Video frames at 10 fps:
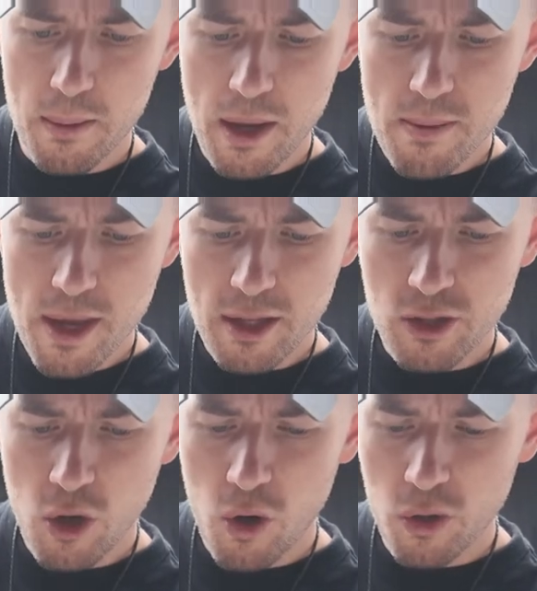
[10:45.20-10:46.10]
Maybe a
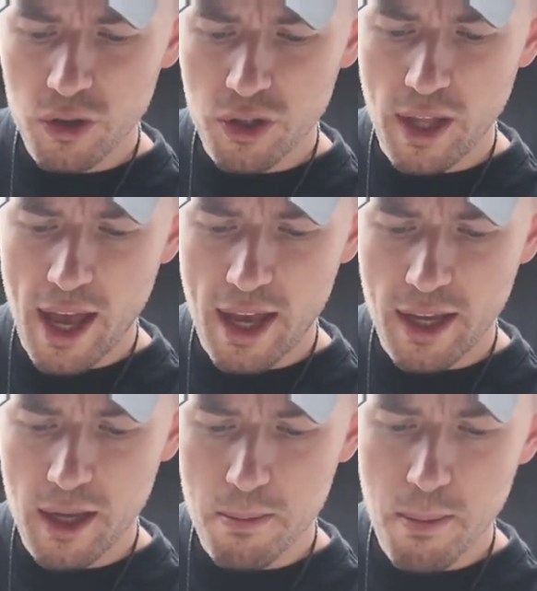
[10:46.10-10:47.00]
touch
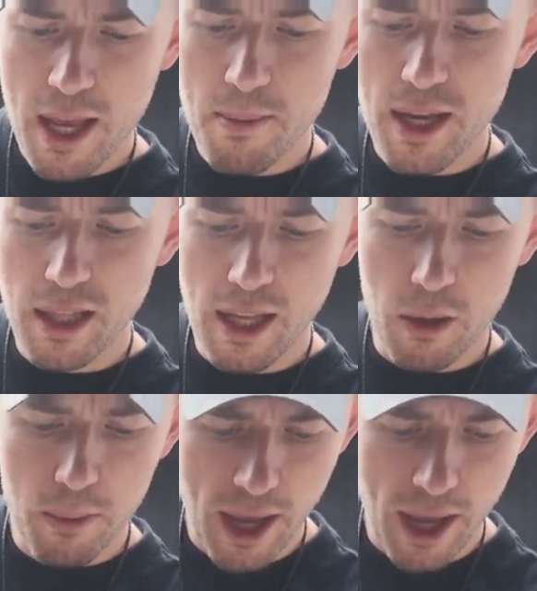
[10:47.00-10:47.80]
thick, maybe a little